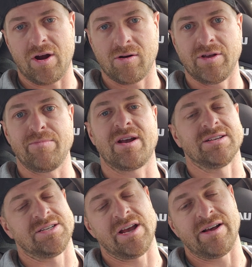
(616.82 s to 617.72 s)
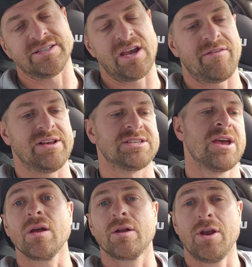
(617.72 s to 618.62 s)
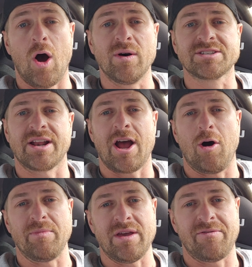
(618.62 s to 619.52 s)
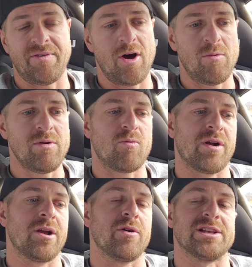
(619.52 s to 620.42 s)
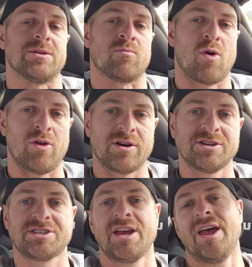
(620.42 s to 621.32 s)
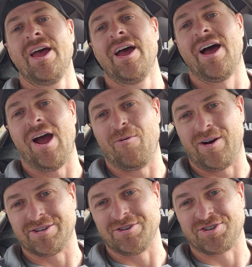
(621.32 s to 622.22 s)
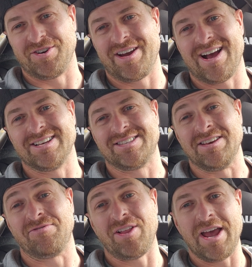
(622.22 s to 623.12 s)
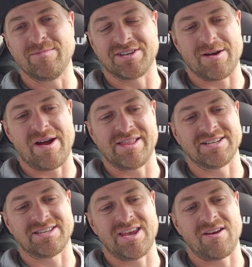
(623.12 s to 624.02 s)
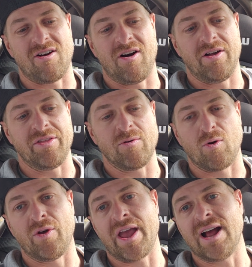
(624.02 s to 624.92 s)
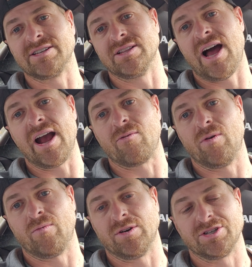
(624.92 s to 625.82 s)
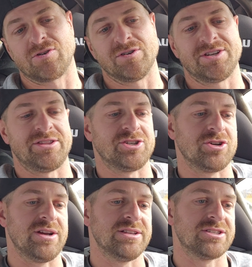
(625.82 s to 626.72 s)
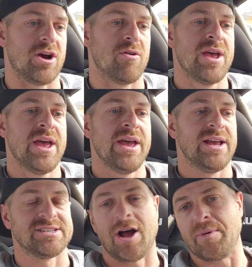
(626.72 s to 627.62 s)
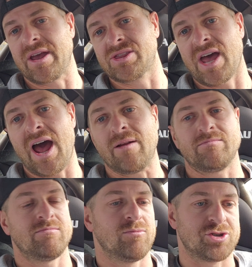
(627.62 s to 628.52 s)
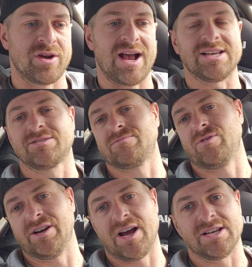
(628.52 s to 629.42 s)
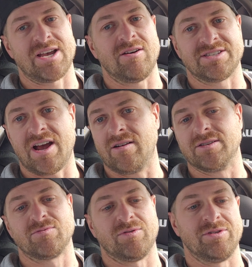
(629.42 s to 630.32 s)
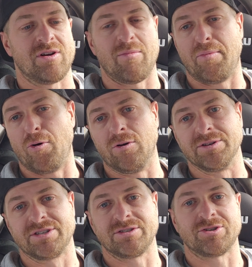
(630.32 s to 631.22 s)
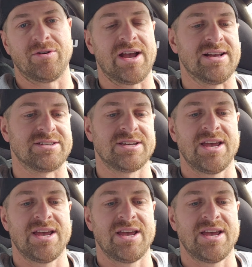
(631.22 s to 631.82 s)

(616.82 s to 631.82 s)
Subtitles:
early because of daylight savings, Noah's gonna help me film. We're gonna go get some rollers. I want to show you guys the flames that come out of this thing on the rolling anti-lag when we're just cruising down the street. So he's gonna help me get that. We'll show you guys what it does, how it sounds. We'll do a couple pulls, show you guys